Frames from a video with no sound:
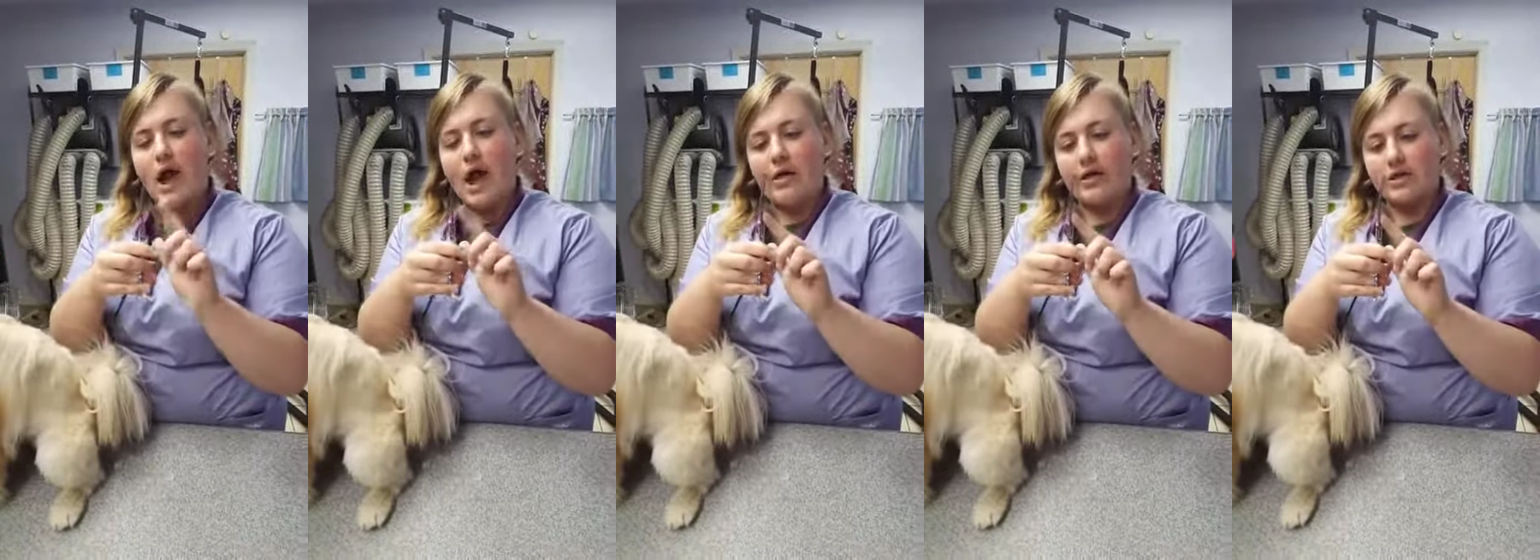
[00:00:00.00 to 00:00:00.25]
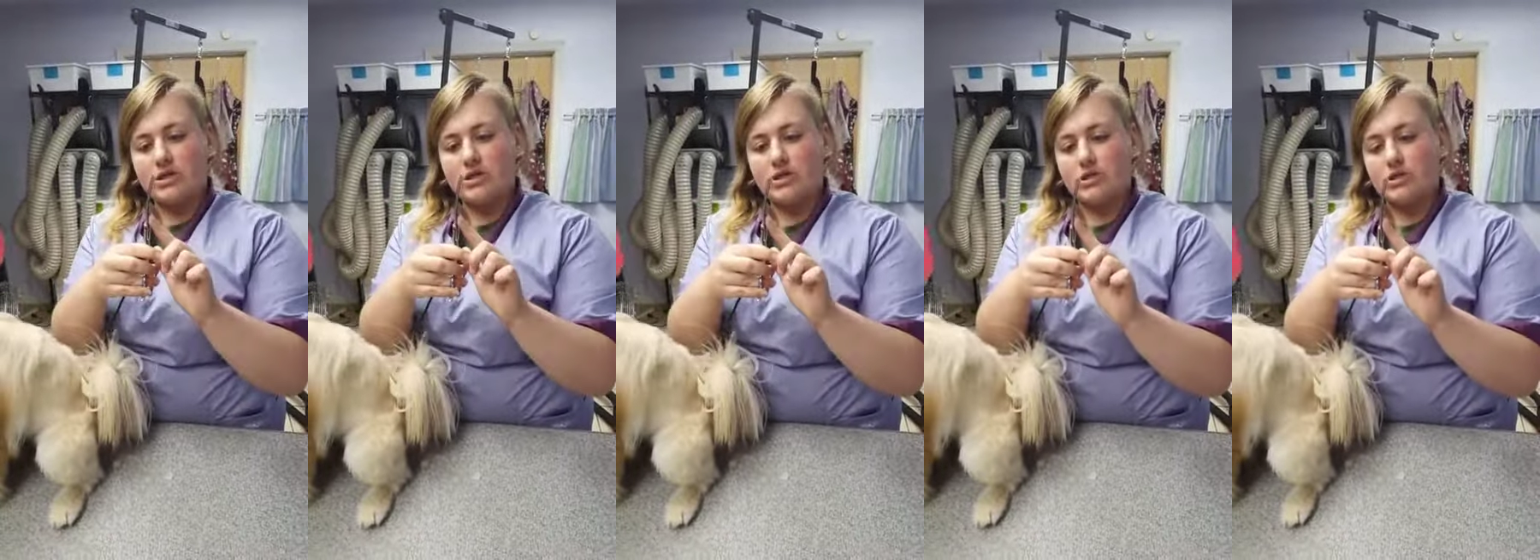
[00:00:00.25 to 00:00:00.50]
I
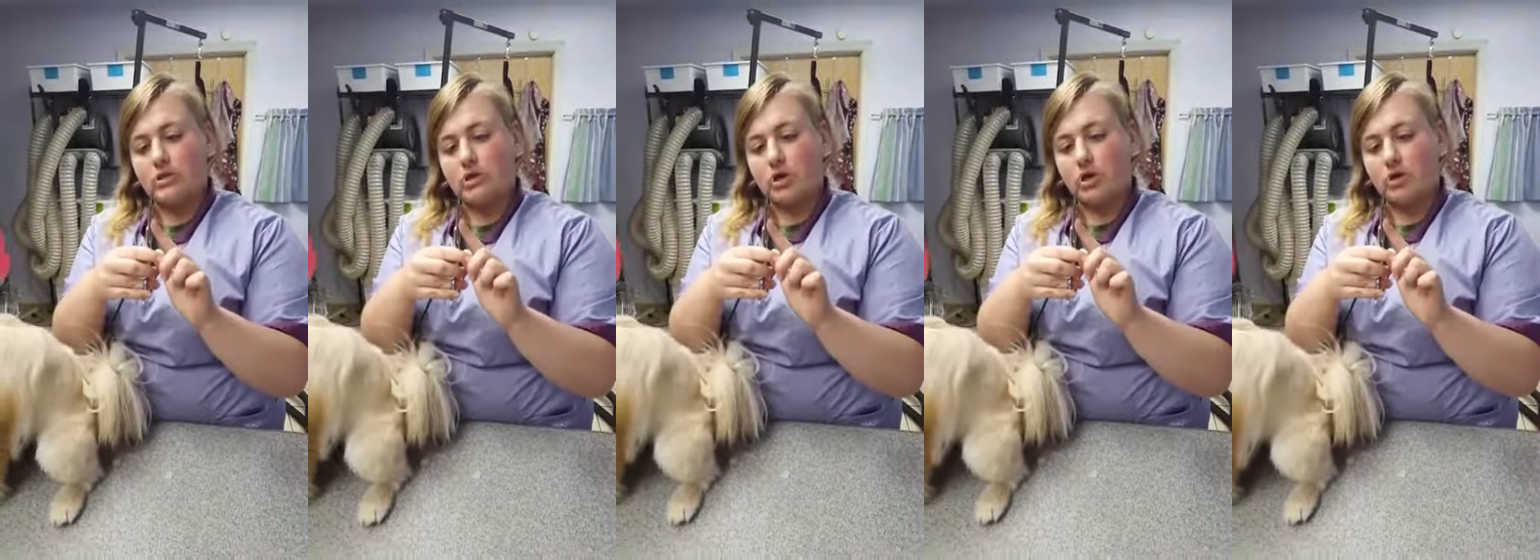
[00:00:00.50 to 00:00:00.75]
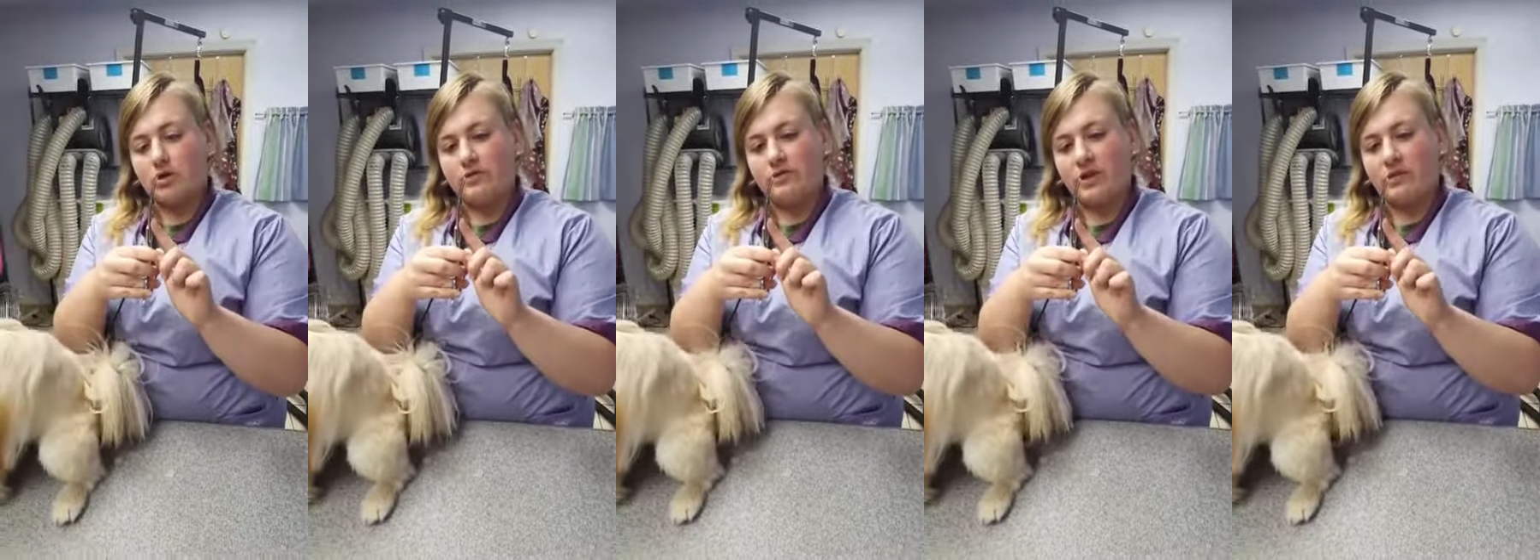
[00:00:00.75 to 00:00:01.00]
like to use the
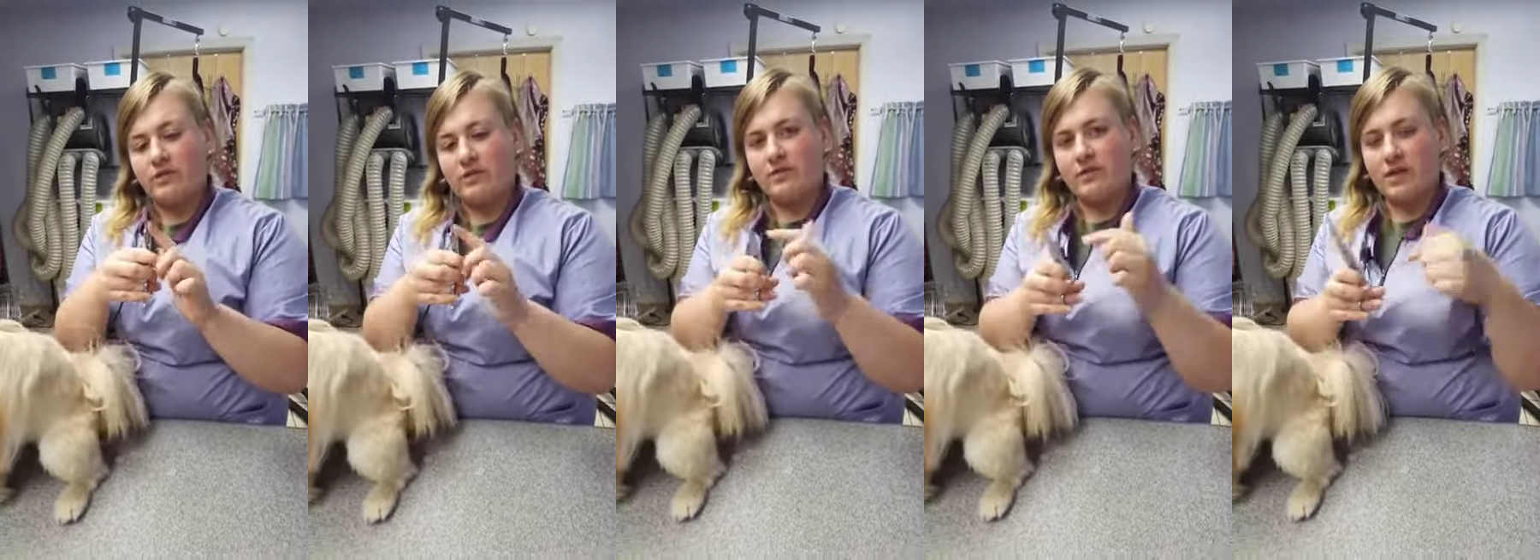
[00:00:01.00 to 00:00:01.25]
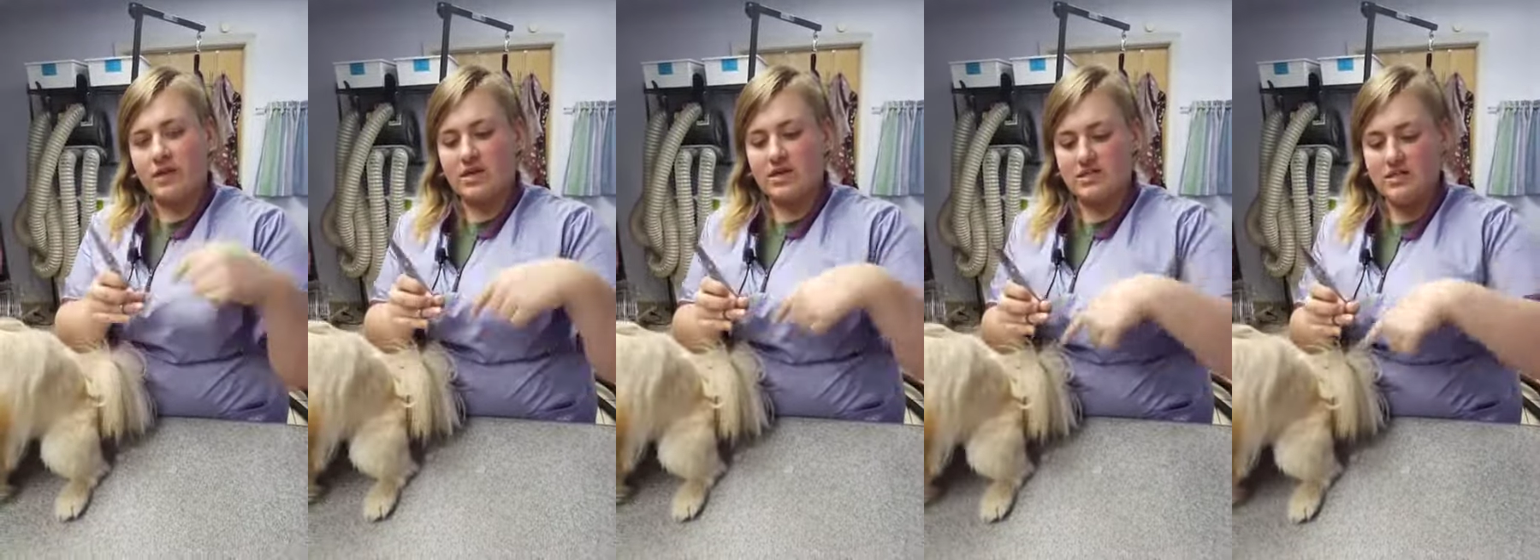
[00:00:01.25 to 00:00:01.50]
curved on the
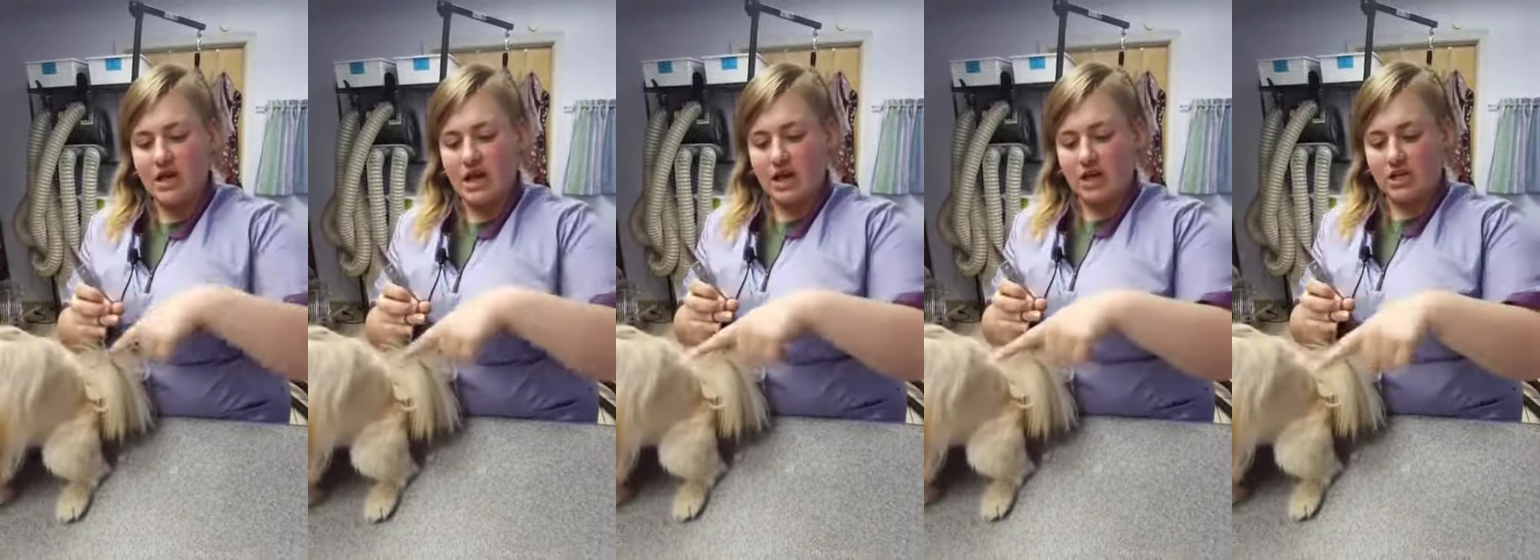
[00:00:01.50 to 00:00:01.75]
feet because it